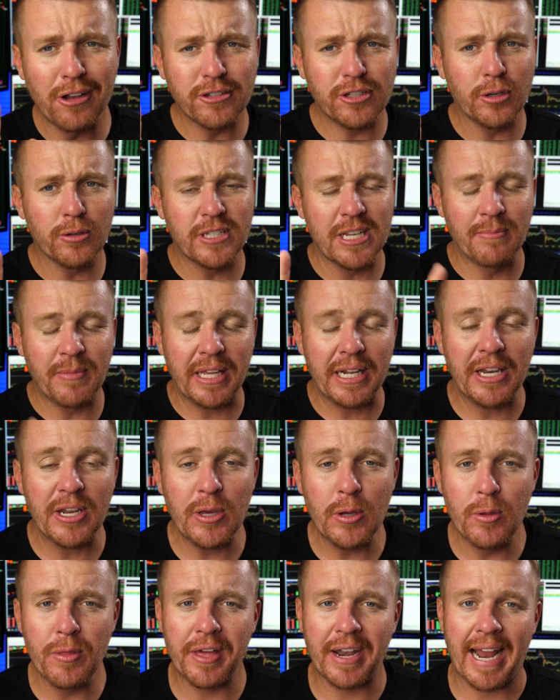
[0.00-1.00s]
Also, something
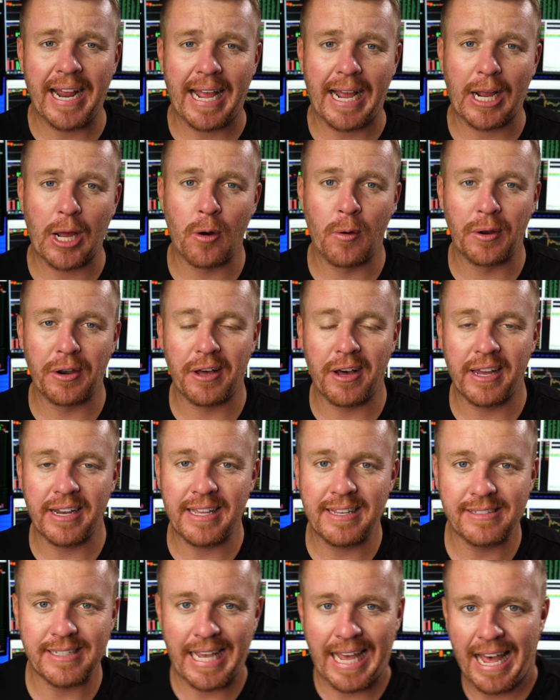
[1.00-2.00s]
new that I got going on
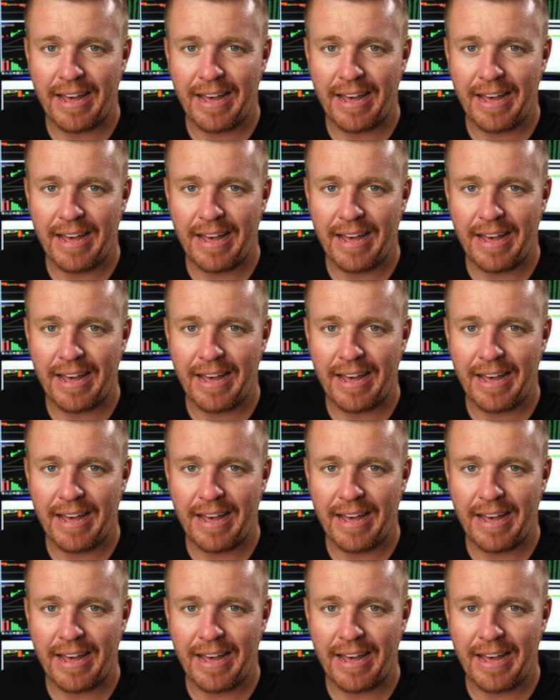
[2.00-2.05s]
is I